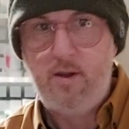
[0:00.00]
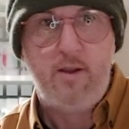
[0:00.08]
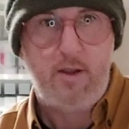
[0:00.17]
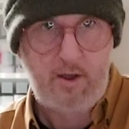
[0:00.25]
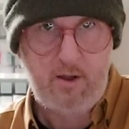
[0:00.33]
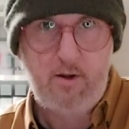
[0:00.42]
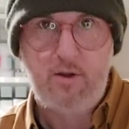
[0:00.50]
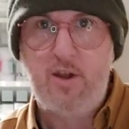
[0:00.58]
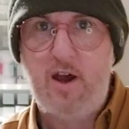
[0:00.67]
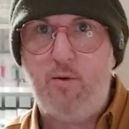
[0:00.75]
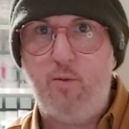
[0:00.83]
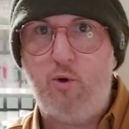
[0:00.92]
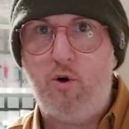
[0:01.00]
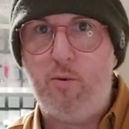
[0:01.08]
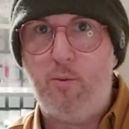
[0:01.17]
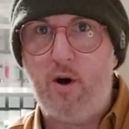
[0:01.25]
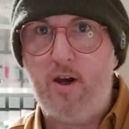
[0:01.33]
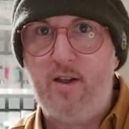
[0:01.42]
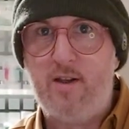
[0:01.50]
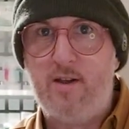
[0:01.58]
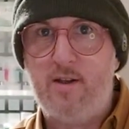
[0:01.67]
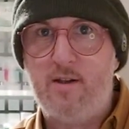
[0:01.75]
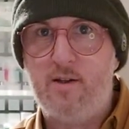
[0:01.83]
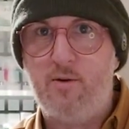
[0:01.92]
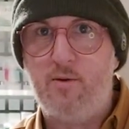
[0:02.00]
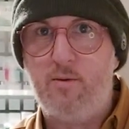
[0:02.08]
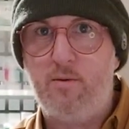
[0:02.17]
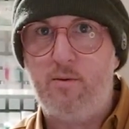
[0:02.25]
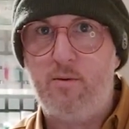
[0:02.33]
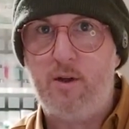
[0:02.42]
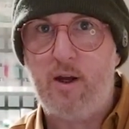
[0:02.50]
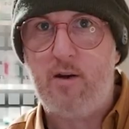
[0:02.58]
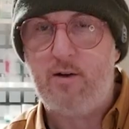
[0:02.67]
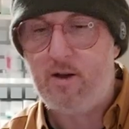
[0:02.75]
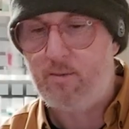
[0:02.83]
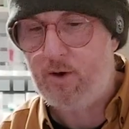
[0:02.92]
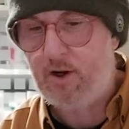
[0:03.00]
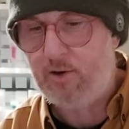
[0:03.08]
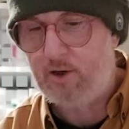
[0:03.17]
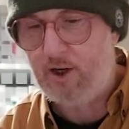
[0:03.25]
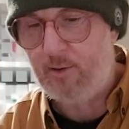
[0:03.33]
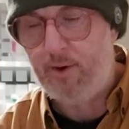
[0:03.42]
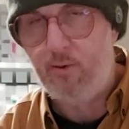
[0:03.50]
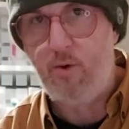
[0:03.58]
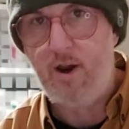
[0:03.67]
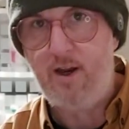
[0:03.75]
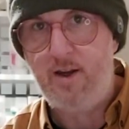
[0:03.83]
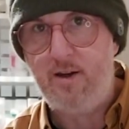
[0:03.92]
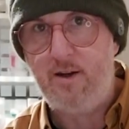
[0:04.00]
Yes, I got that on warm white, so I might look a little bit red.